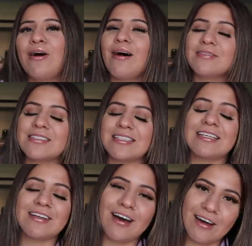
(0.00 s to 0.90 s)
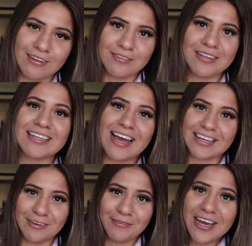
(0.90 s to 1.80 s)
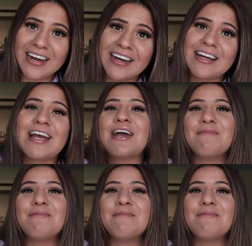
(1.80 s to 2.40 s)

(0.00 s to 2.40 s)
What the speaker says: Obviously not all of it I can wear,